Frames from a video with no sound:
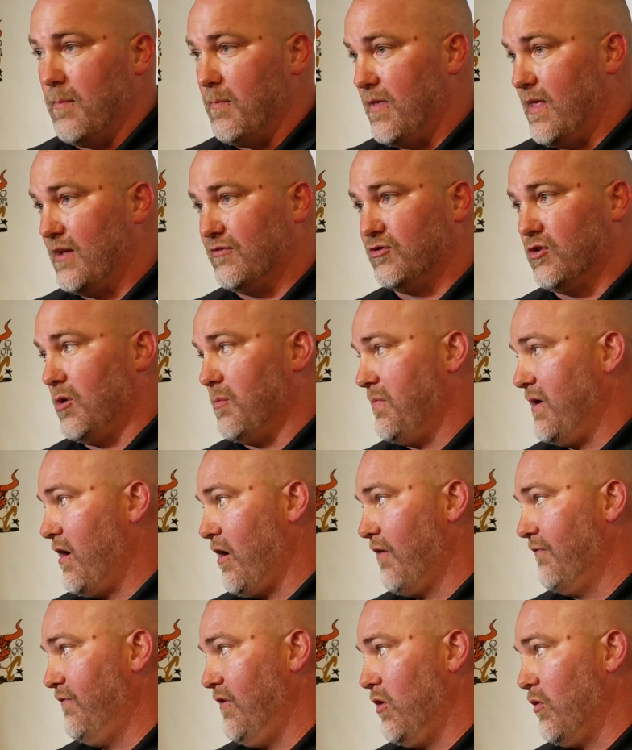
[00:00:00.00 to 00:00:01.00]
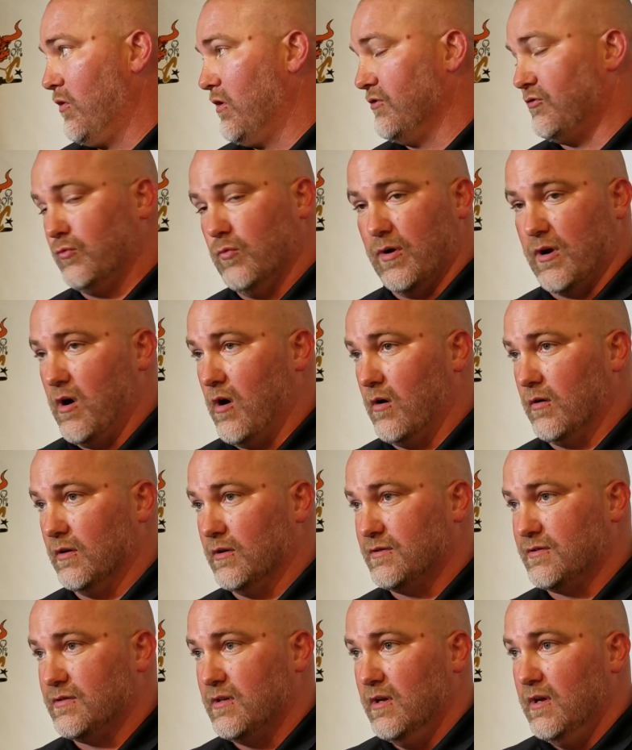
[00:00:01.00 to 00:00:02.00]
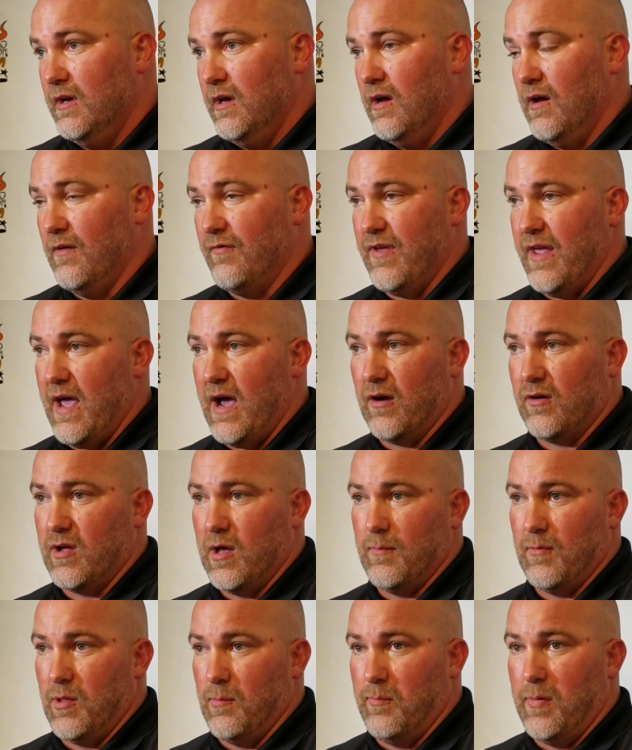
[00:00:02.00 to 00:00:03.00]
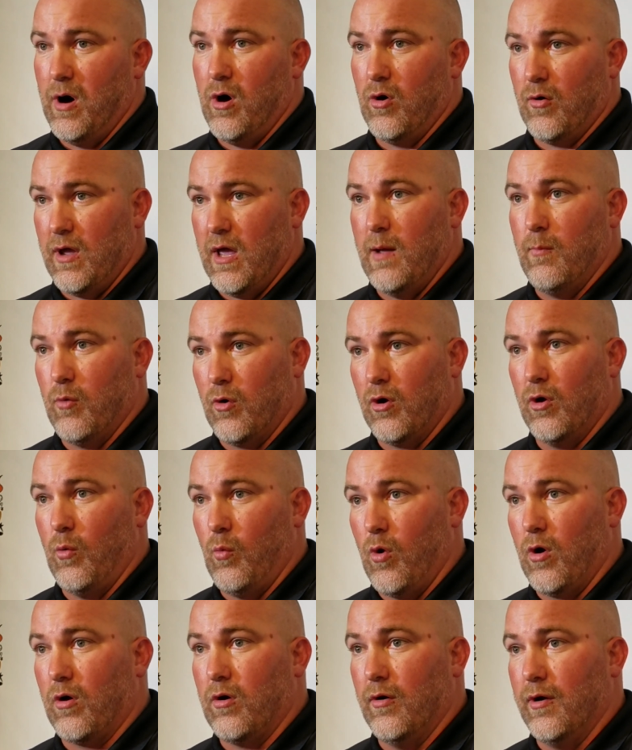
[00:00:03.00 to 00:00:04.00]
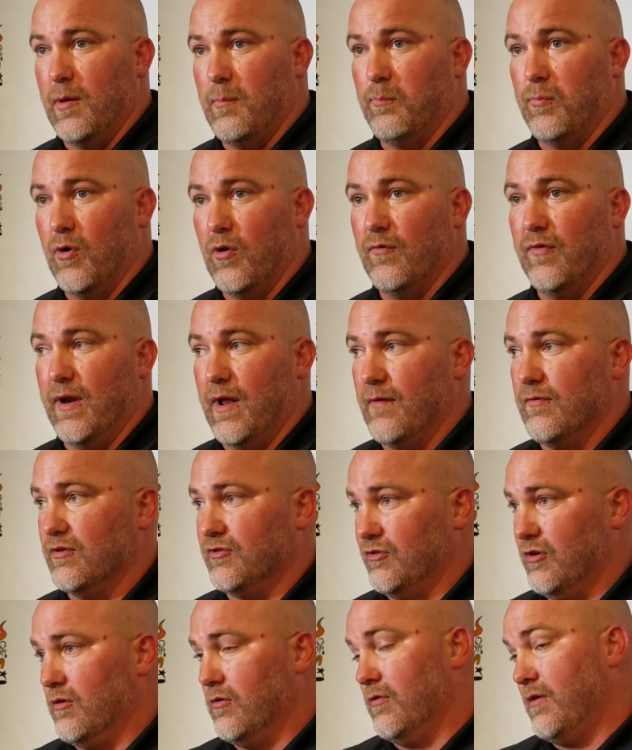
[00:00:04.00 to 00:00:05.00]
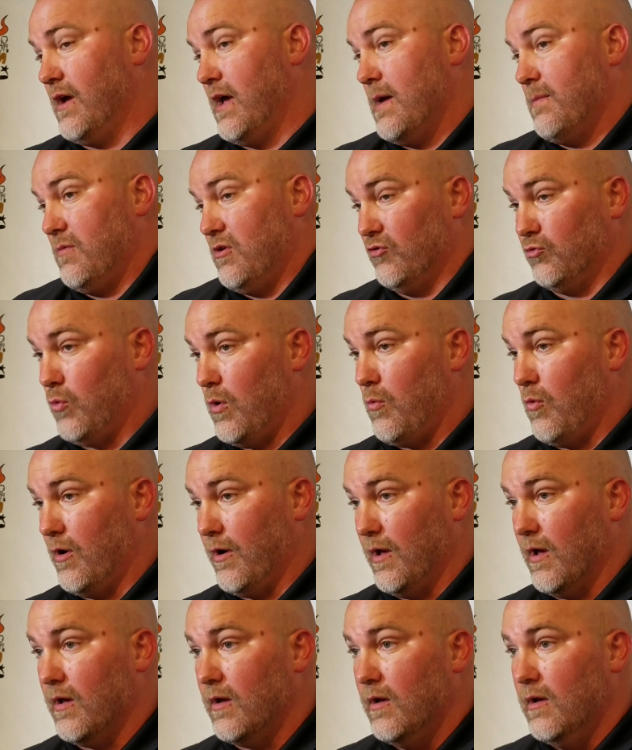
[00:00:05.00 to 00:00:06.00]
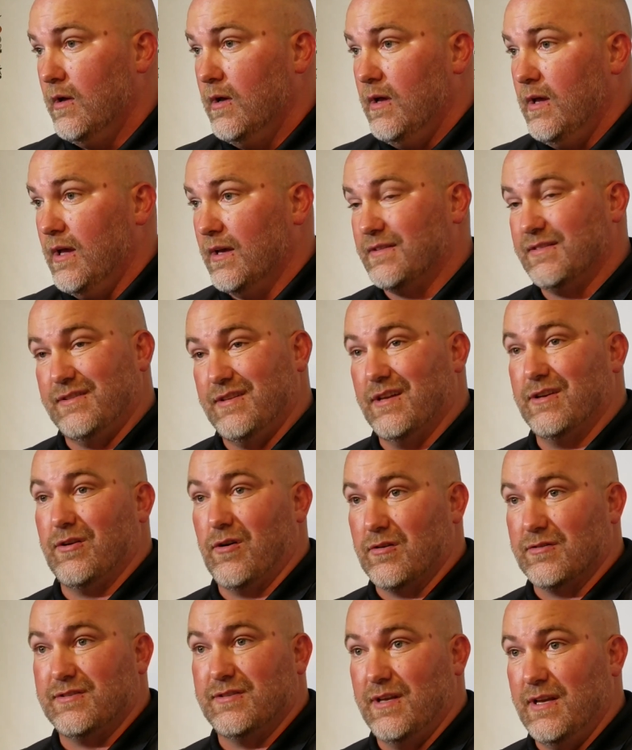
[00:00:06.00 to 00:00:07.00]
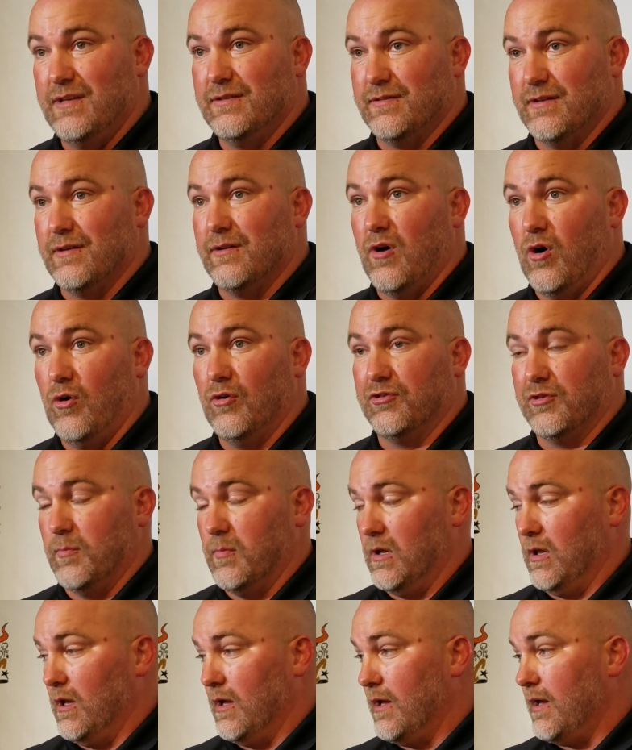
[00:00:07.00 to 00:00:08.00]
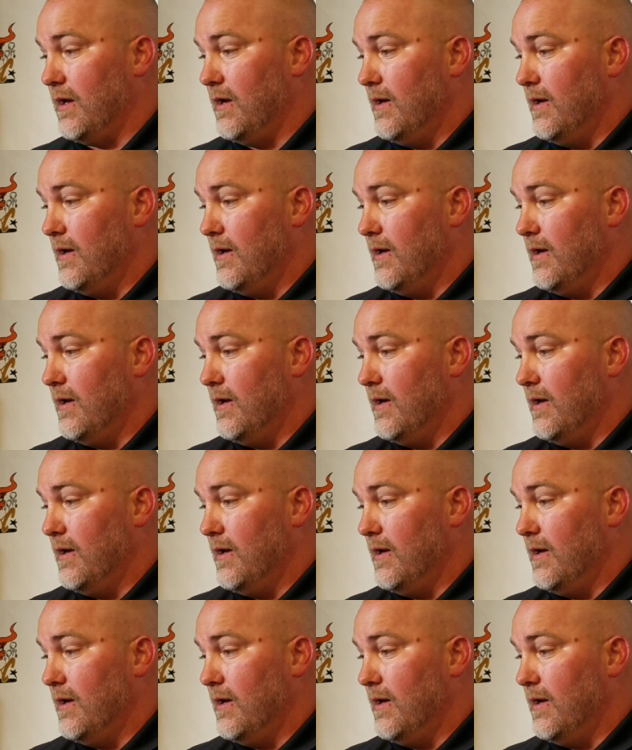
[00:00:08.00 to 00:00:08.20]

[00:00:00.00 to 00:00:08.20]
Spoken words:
I mean, that's going to be our focus, regardless of the outcome of the ball game. We're going to work on improving every single game because we want to extend our season ultimately.